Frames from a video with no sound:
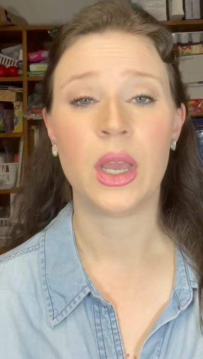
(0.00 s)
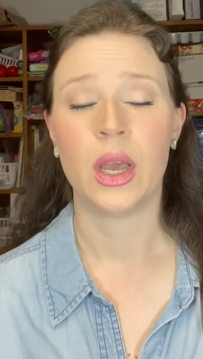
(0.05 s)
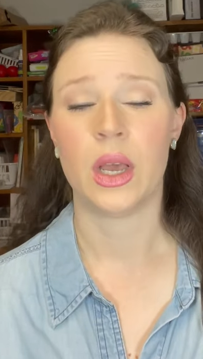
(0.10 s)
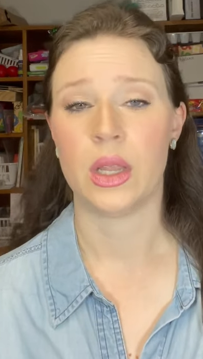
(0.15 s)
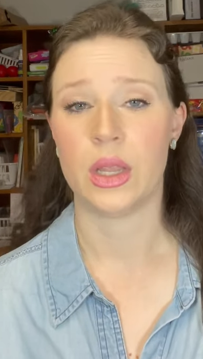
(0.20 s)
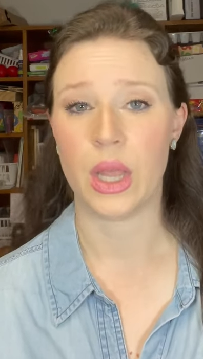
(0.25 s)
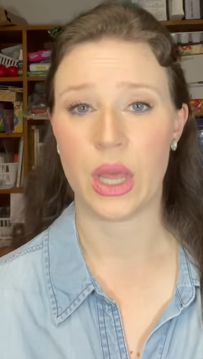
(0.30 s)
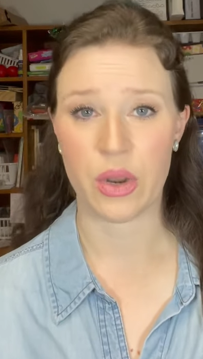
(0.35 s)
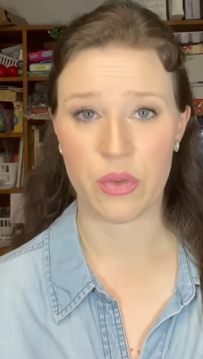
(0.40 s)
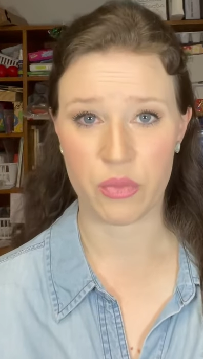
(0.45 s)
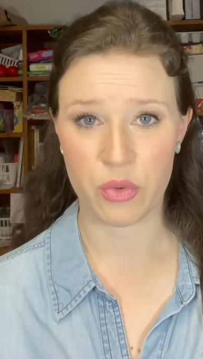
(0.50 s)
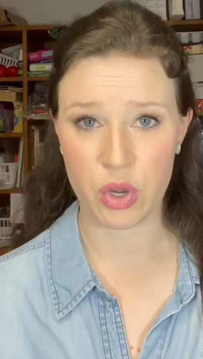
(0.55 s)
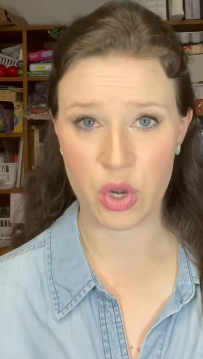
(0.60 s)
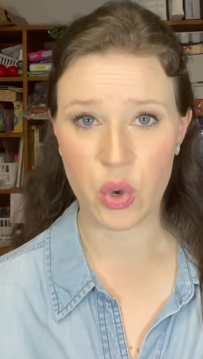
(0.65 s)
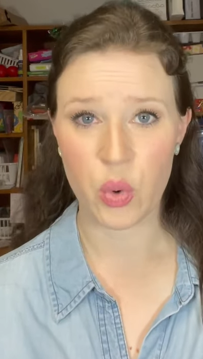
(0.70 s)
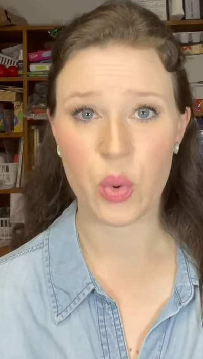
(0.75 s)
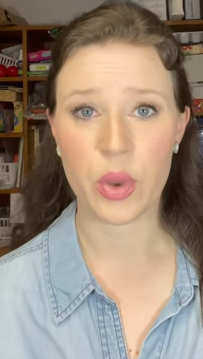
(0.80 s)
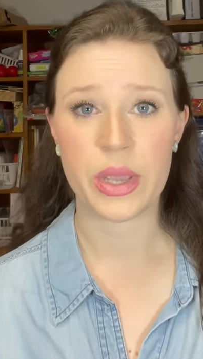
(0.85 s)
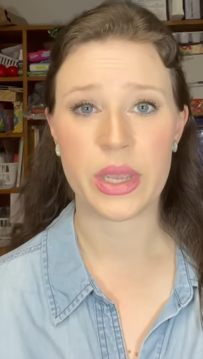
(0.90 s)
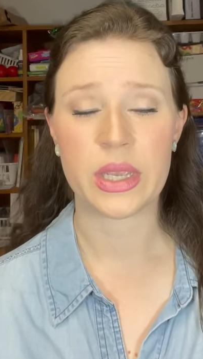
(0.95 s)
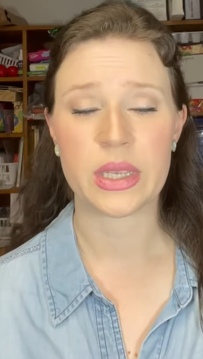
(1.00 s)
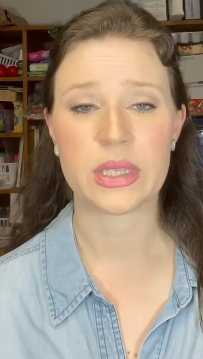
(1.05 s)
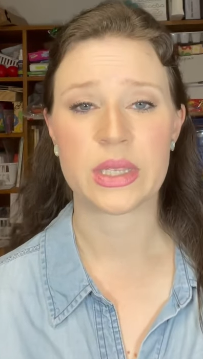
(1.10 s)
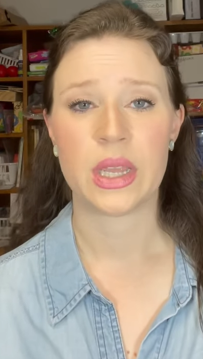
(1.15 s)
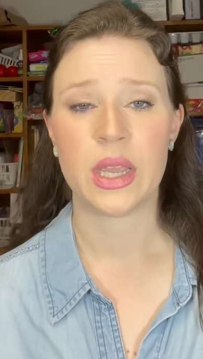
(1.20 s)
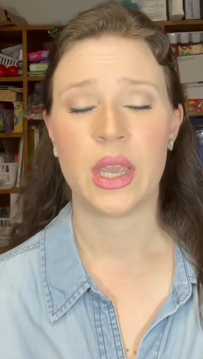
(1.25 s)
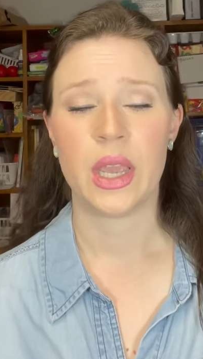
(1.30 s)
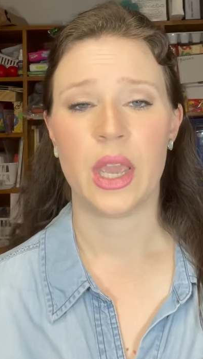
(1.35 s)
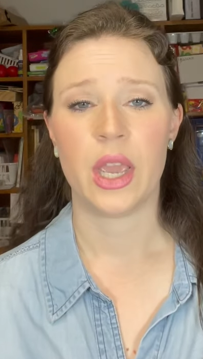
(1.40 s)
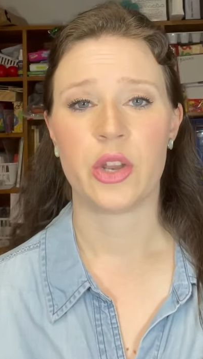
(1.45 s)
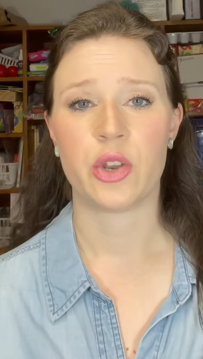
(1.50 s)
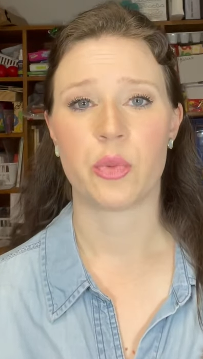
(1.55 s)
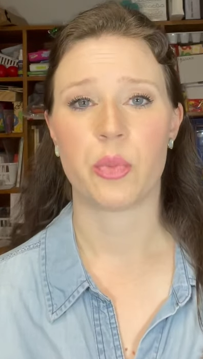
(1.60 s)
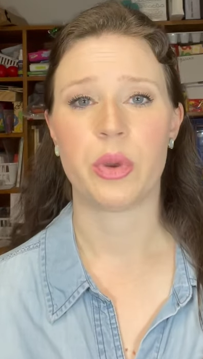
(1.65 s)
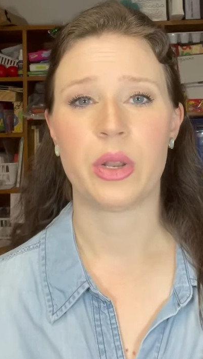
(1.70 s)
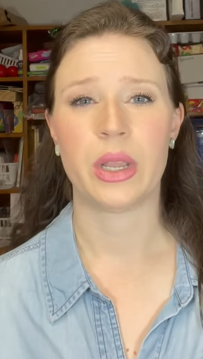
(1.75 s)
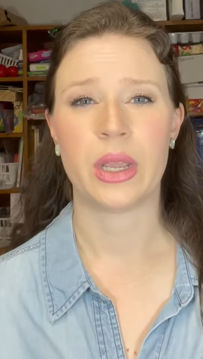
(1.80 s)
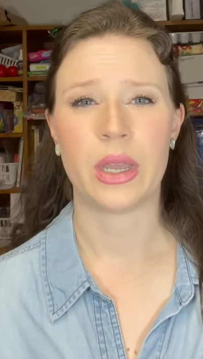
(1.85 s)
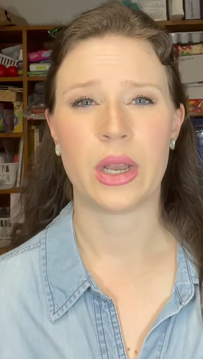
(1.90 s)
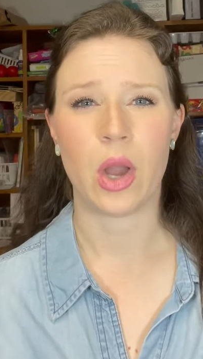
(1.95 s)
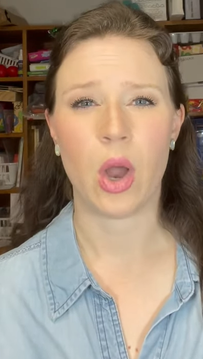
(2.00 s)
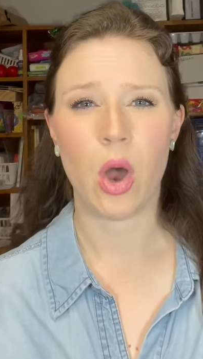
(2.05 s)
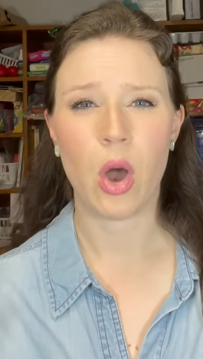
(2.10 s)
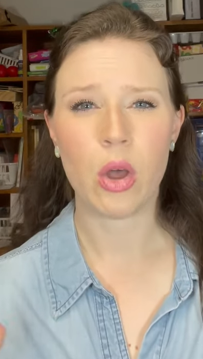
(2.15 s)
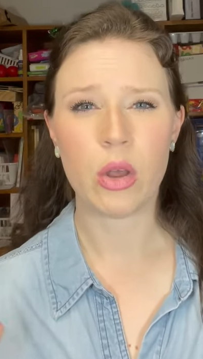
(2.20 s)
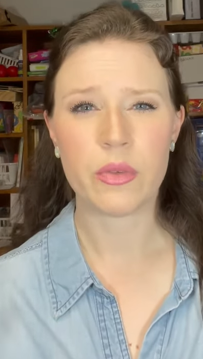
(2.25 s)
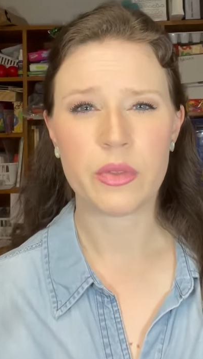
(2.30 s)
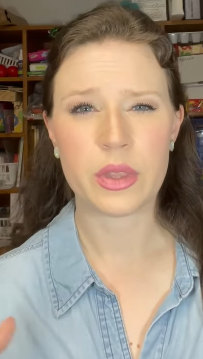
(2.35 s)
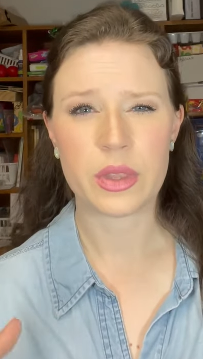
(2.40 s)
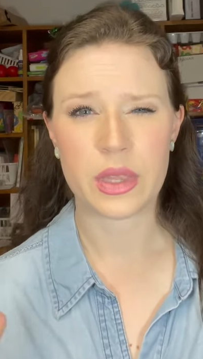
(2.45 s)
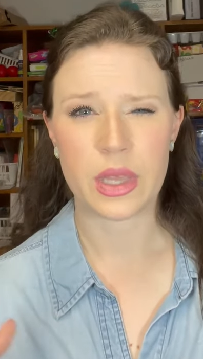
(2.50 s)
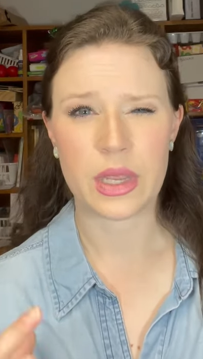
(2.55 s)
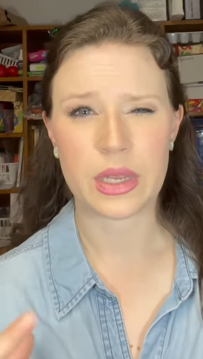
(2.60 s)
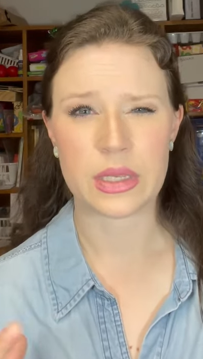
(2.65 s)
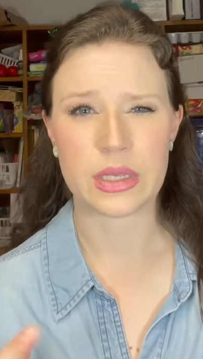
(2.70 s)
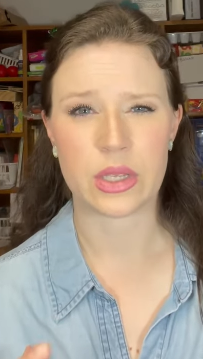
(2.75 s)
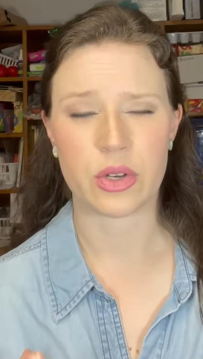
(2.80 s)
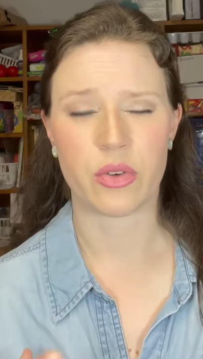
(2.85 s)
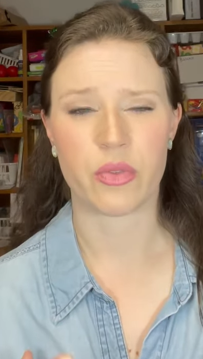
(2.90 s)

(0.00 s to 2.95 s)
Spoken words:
a lot of noise, and you're putting in all of the things that are